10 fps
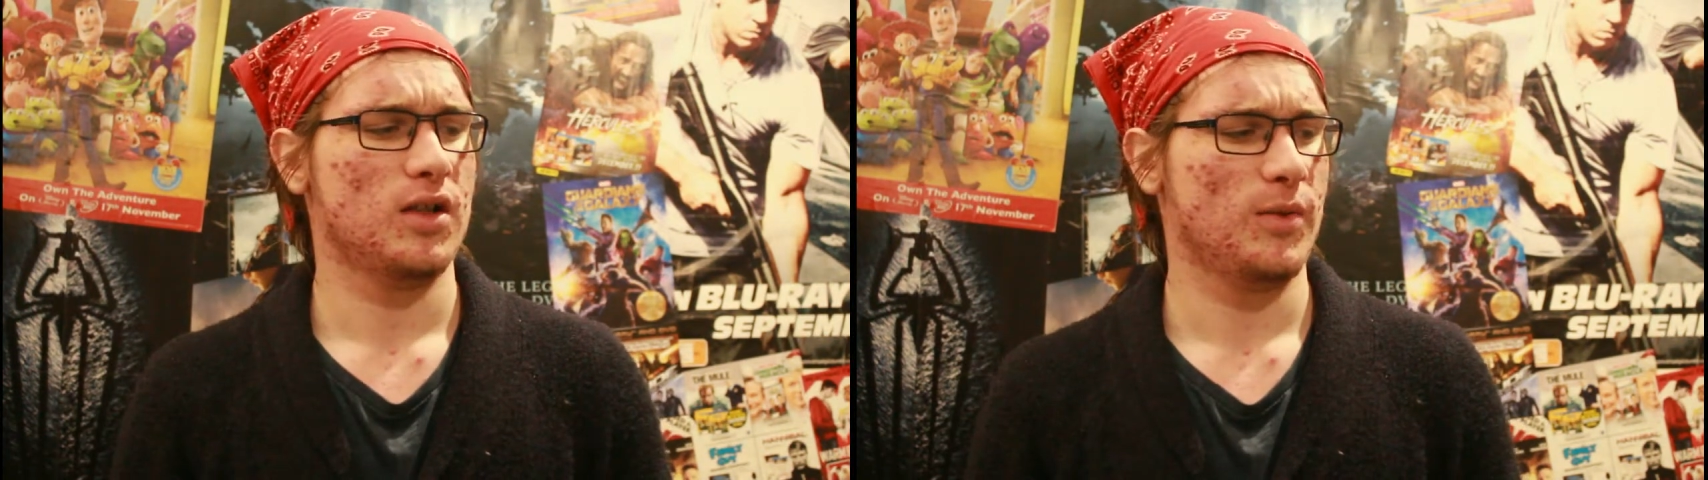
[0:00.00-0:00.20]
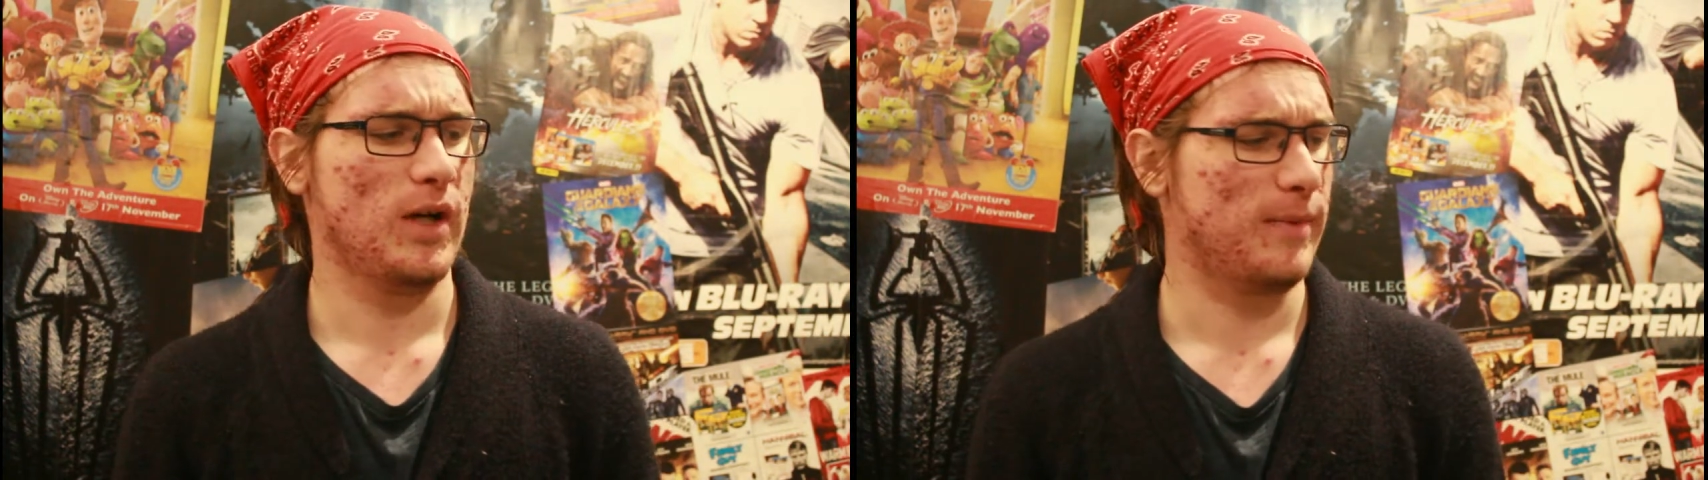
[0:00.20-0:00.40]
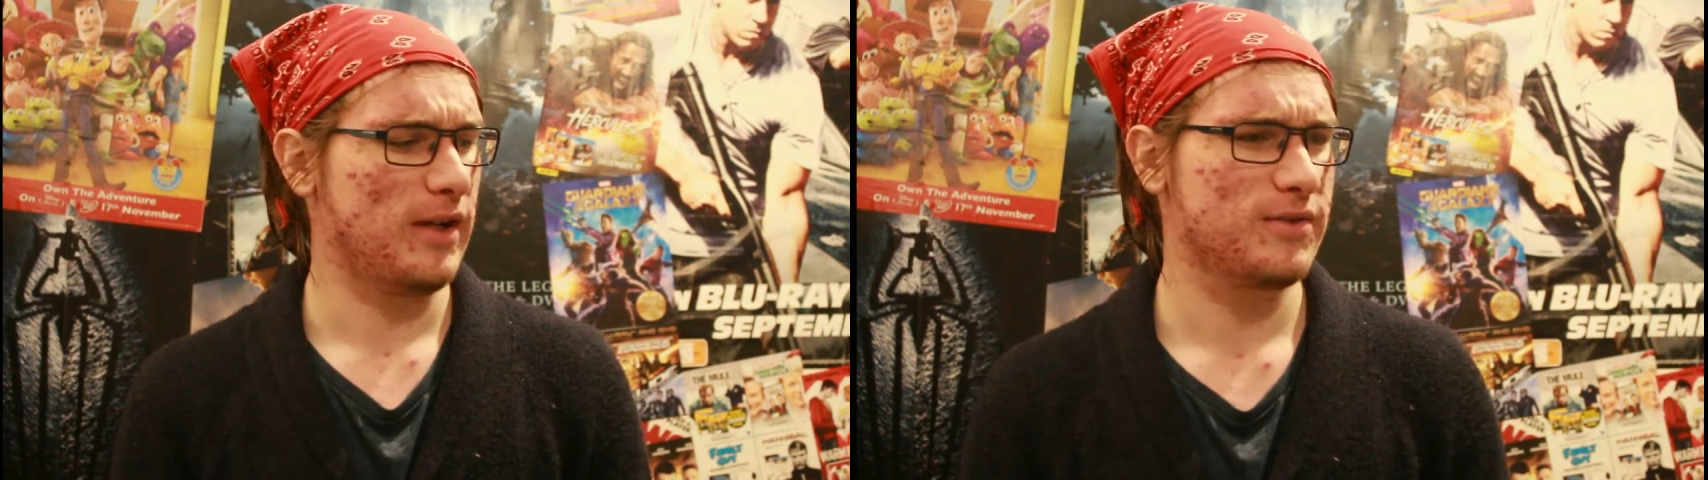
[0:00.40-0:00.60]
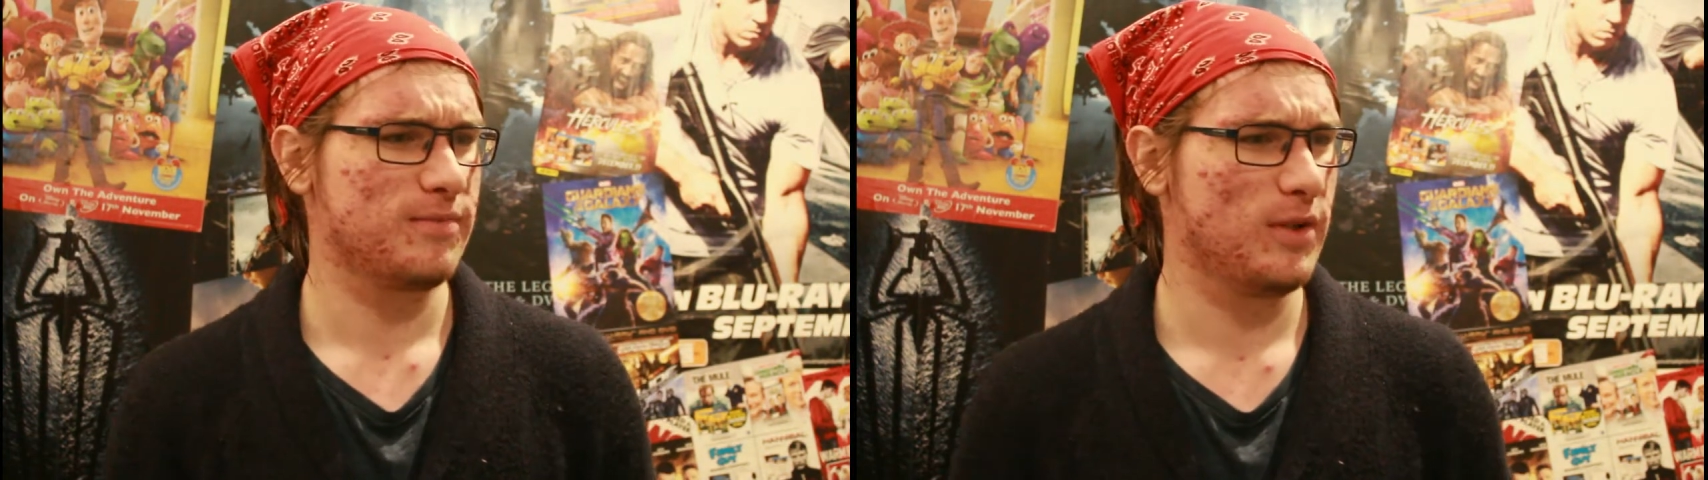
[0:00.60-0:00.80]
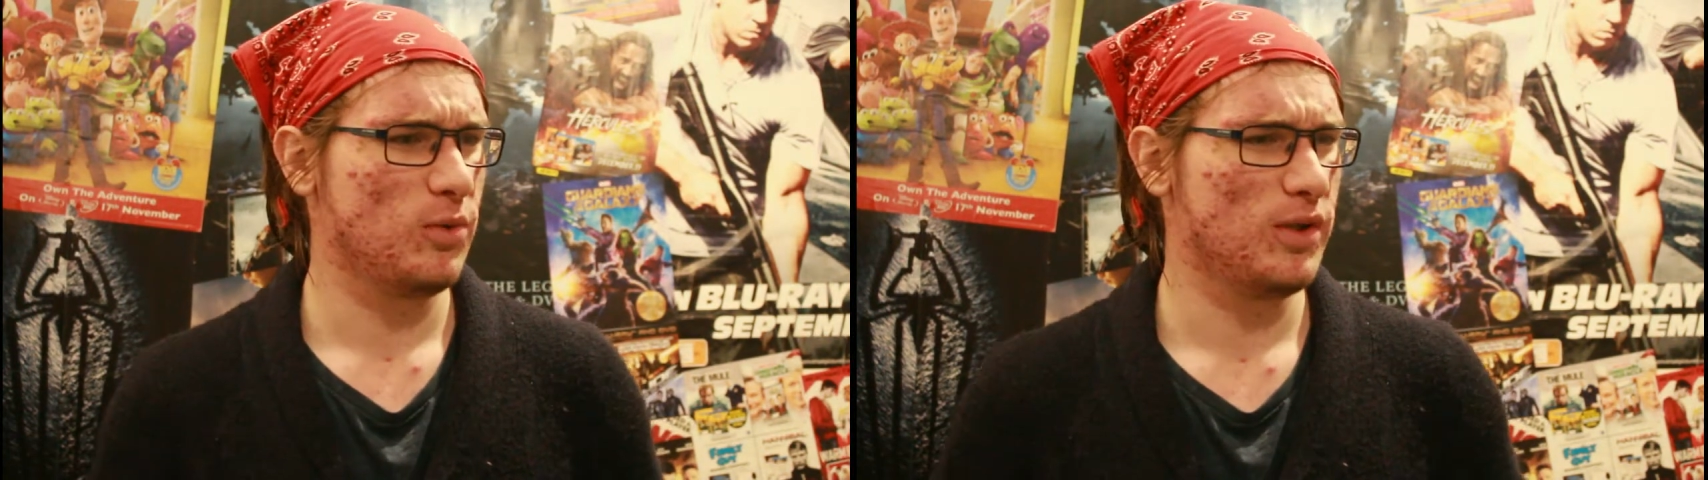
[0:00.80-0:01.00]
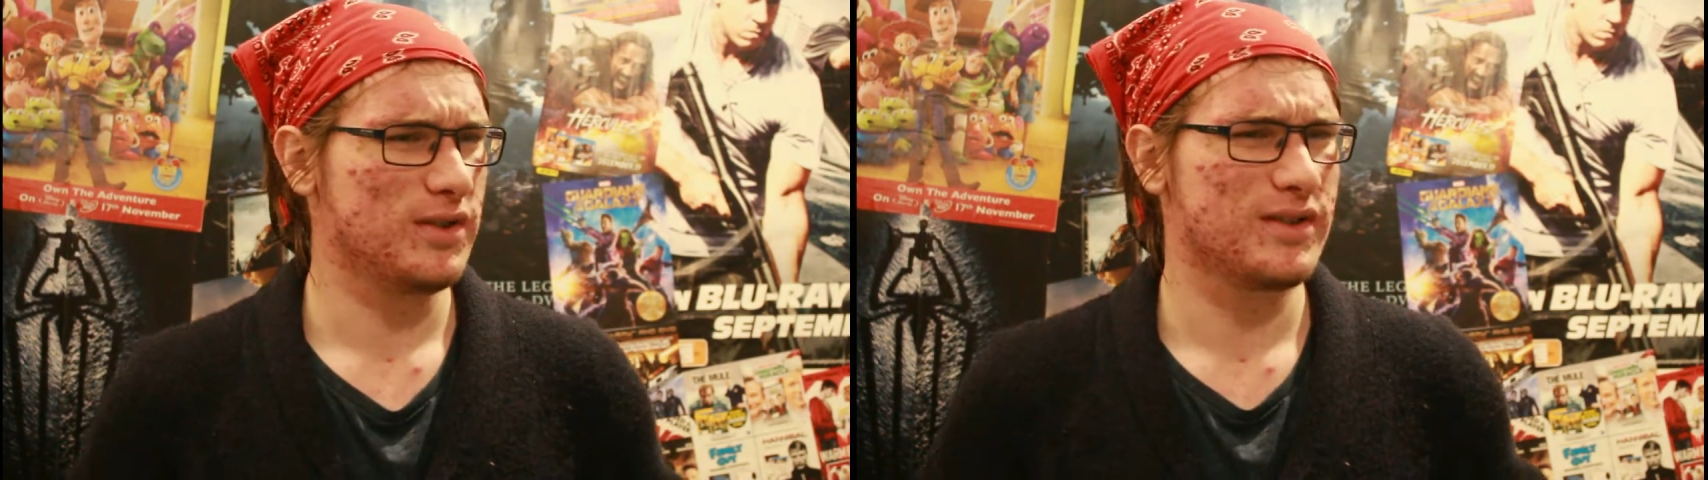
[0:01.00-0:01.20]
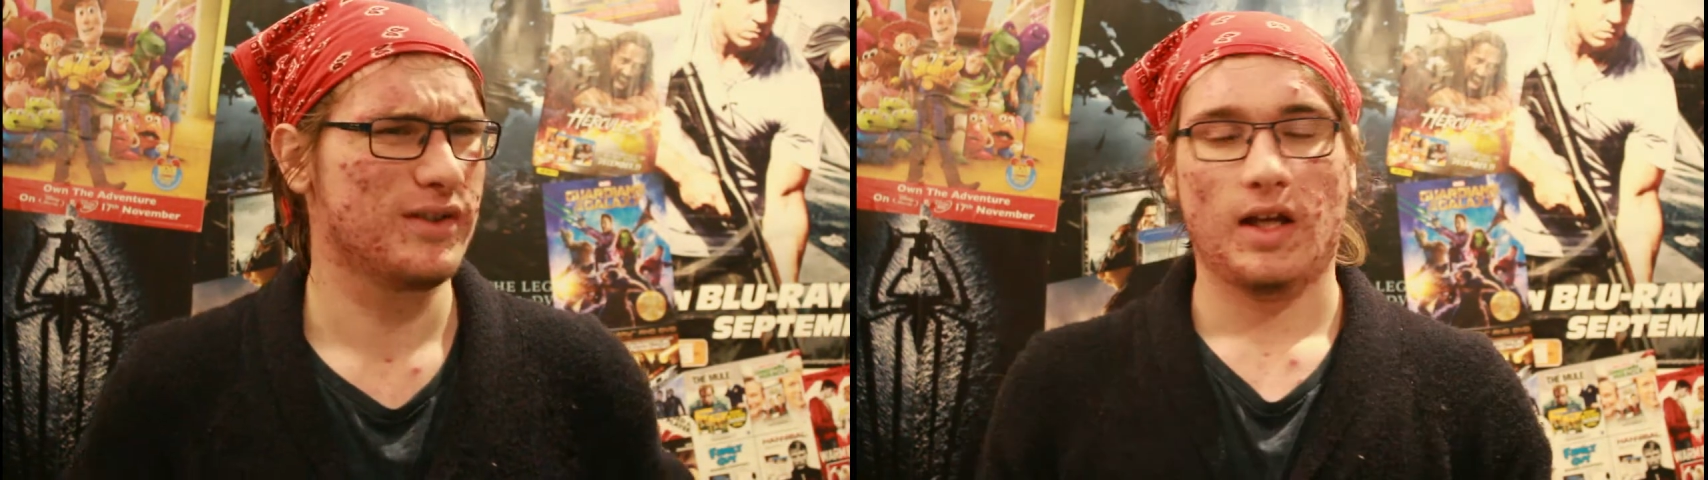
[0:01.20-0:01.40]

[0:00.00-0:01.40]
Wow, Paris, big words.